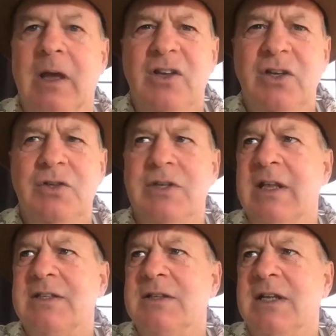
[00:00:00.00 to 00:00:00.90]
Usually
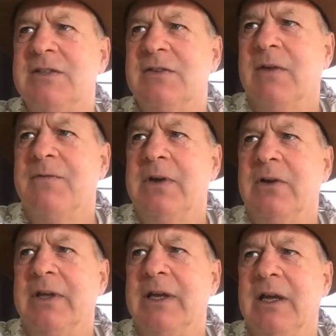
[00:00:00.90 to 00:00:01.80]
that's a
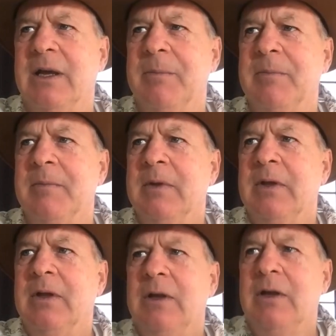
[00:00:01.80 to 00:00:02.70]
fairly
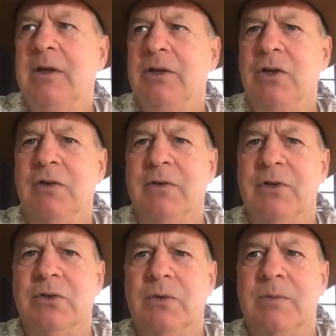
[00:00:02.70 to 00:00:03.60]

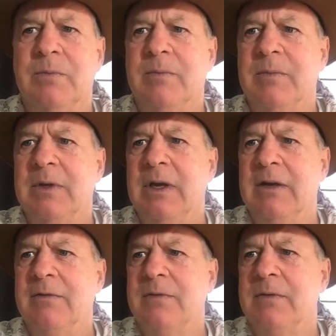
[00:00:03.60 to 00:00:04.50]
universal
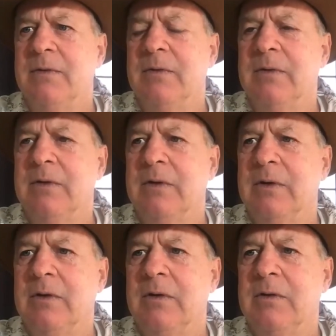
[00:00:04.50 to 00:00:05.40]
kind of
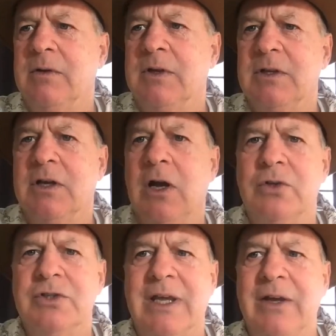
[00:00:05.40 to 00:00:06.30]

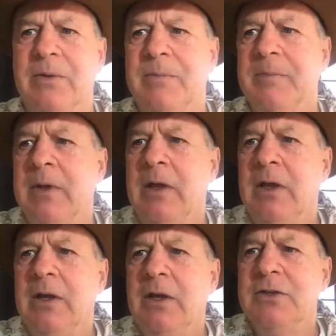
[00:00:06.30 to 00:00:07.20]
color scale.
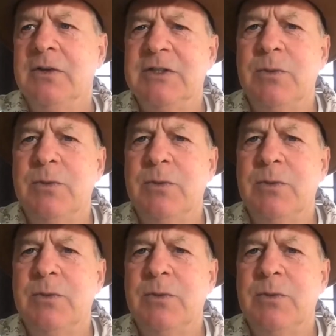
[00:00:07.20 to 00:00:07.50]
So this